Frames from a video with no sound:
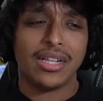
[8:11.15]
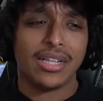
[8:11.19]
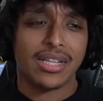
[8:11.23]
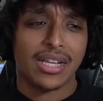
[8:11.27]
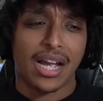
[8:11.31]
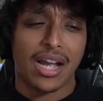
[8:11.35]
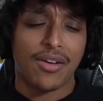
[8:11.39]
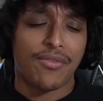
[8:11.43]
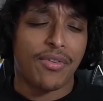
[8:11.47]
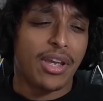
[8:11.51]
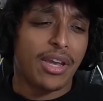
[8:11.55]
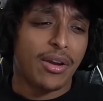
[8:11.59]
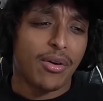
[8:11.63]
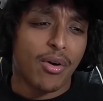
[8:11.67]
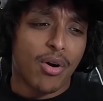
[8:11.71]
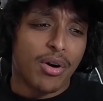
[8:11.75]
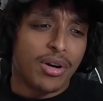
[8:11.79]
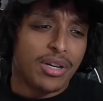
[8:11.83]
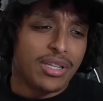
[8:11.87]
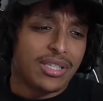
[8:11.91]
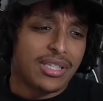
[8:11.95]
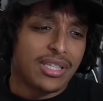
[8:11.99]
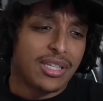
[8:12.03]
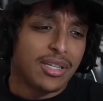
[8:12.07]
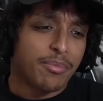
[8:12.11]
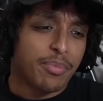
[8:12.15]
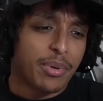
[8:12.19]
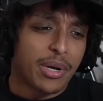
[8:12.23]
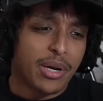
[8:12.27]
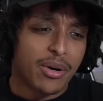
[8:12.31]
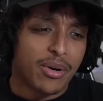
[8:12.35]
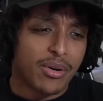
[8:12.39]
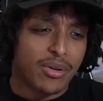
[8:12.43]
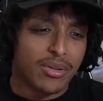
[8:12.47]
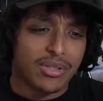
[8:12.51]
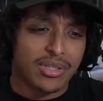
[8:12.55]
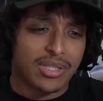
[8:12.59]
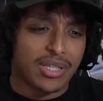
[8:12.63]
i've rdc
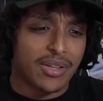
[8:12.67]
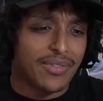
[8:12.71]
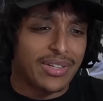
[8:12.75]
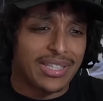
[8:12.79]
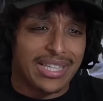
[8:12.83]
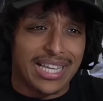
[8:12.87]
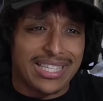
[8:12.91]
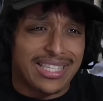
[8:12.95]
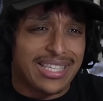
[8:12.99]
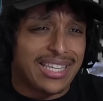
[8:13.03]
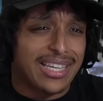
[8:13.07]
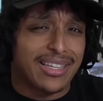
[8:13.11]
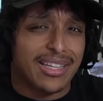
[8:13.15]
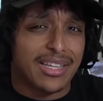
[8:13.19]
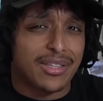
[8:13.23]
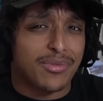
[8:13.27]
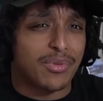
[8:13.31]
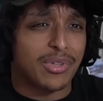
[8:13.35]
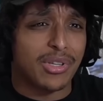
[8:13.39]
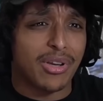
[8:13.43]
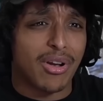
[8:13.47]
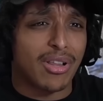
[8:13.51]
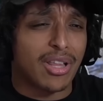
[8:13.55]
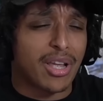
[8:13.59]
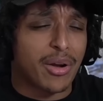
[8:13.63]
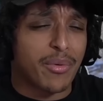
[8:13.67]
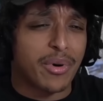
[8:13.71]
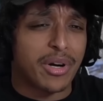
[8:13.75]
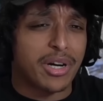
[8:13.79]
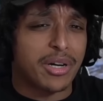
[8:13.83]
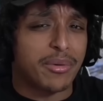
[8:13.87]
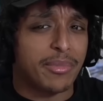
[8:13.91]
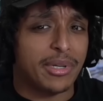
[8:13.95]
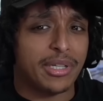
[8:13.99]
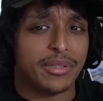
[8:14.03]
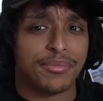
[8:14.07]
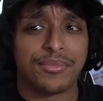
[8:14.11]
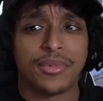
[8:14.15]
apparel and stuff like that's it that's really all i wear
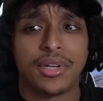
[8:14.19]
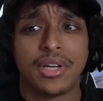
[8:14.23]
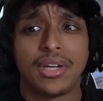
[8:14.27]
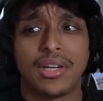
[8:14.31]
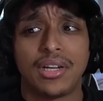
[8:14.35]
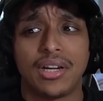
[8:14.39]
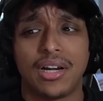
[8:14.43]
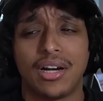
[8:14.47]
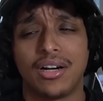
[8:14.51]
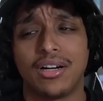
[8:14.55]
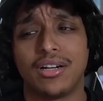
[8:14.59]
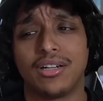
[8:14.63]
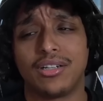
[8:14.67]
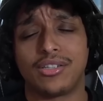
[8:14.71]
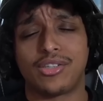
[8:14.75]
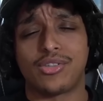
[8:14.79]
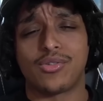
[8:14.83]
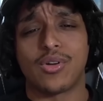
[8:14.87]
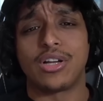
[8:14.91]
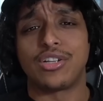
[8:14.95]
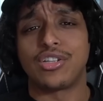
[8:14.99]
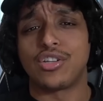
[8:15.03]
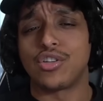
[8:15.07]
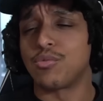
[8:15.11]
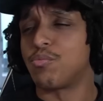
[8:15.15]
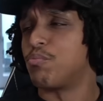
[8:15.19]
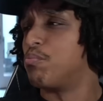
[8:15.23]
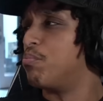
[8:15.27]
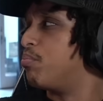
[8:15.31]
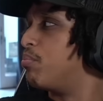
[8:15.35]
man uh so i just